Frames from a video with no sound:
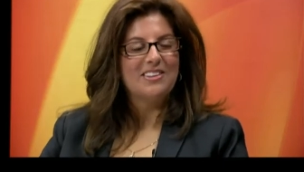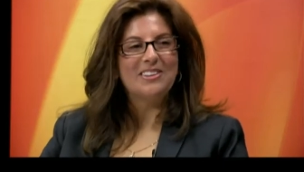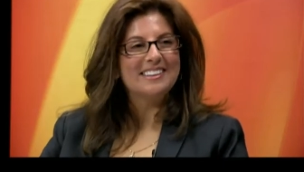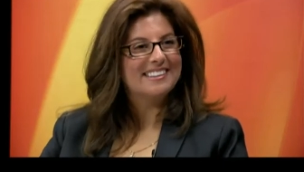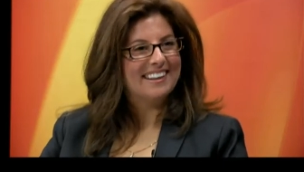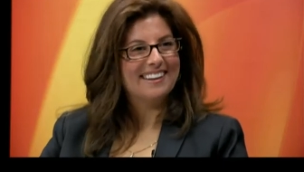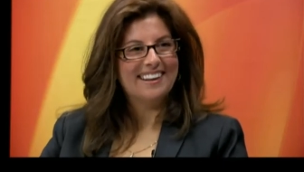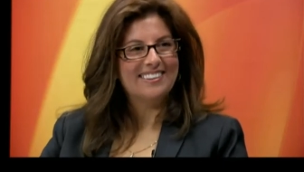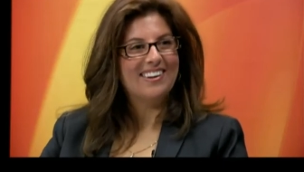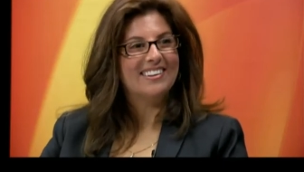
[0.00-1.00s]
You didn't say
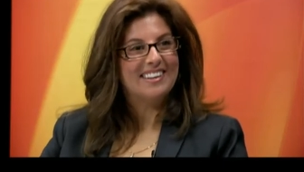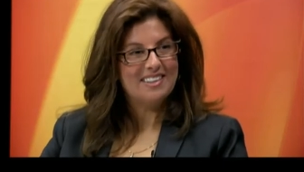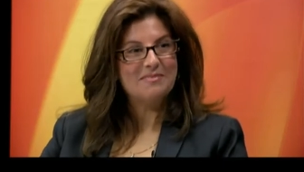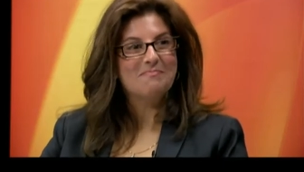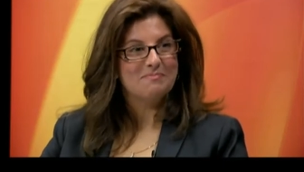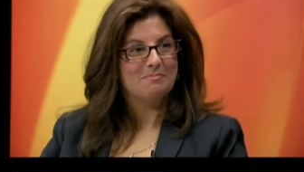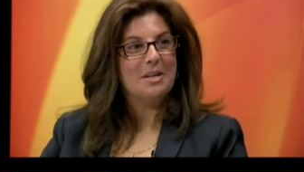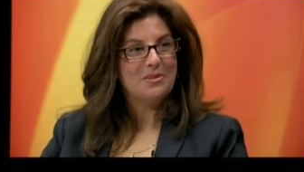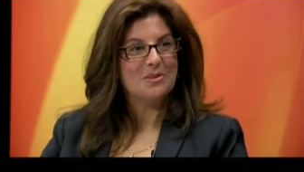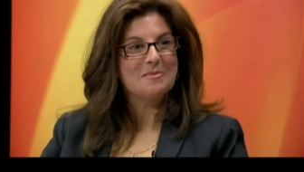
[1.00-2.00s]
that at all. He
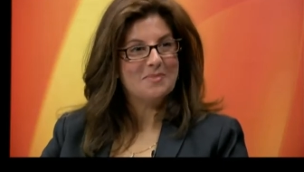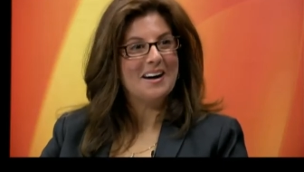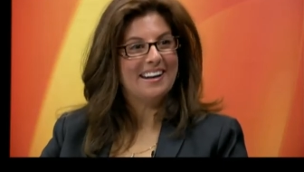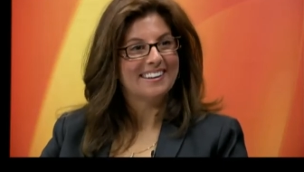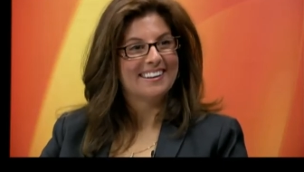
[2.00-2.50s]
beat your butt.